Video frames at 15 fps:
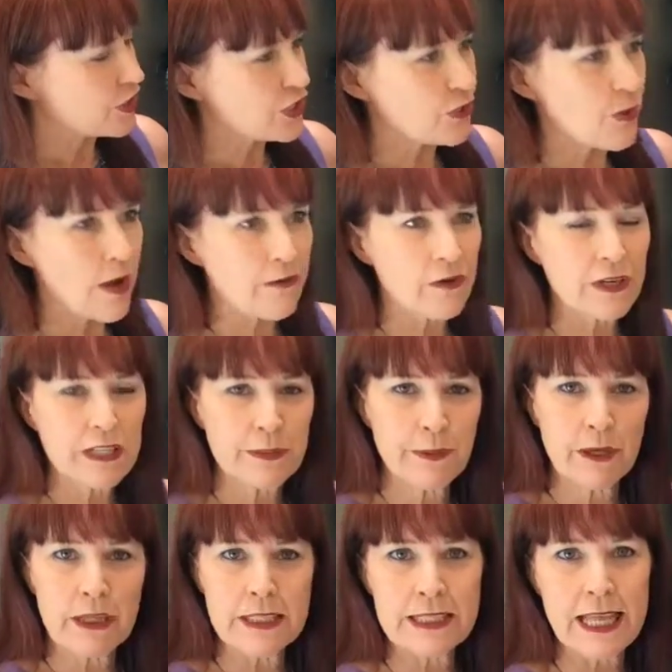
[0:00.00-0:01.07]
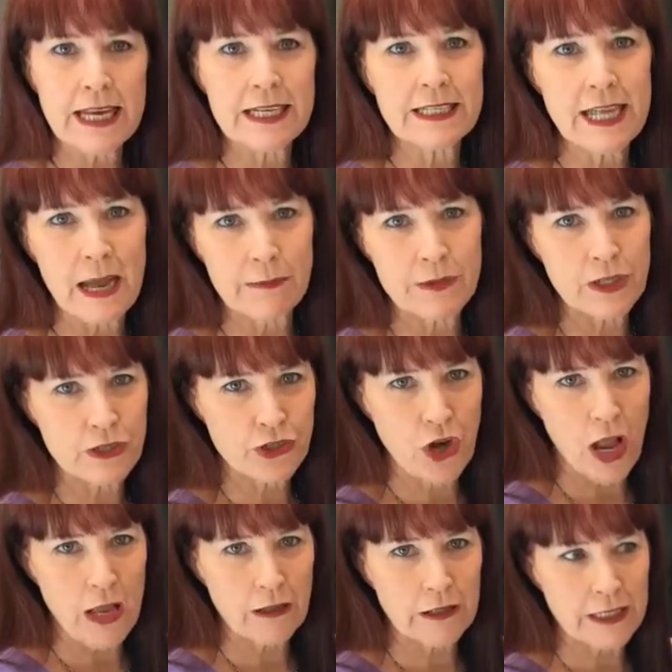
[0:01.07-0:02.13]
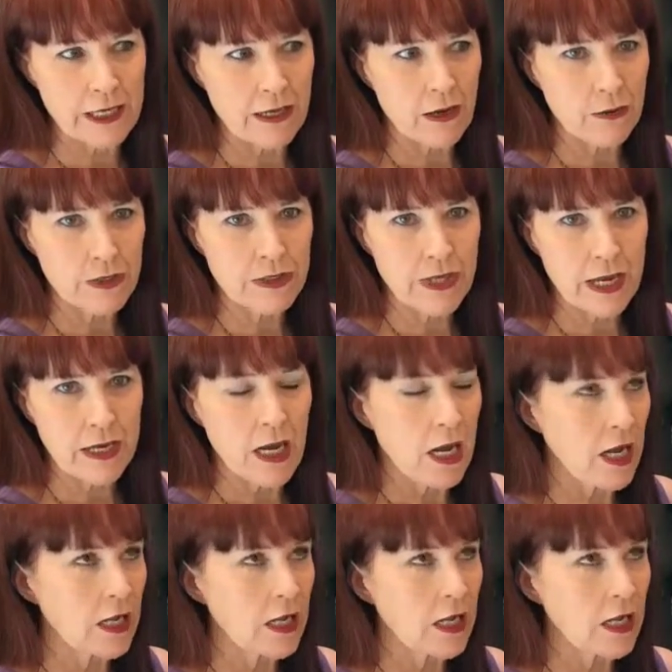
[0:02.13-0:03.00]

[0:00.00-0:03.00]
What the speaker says: do you ever experience that adapted child ego state?